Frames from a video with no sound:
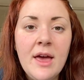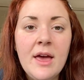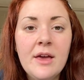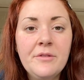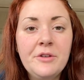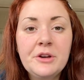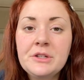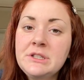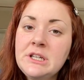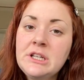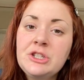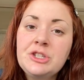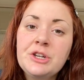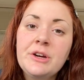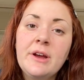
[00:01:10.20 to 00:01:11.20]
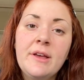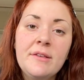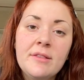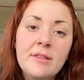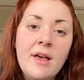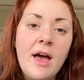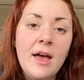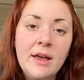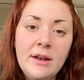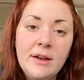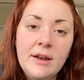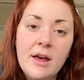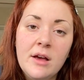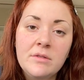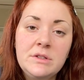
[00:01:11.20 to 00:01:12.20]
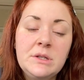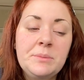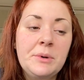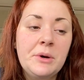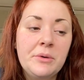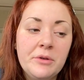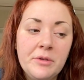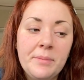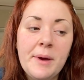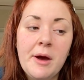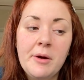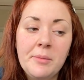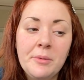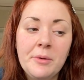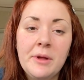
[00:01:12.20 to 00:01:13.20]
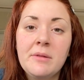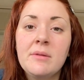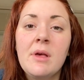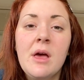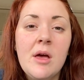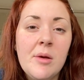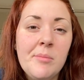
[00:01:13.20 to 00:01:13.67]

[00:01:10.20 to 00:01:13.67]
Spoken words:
If your teacher is kind enough to post PowerPoints,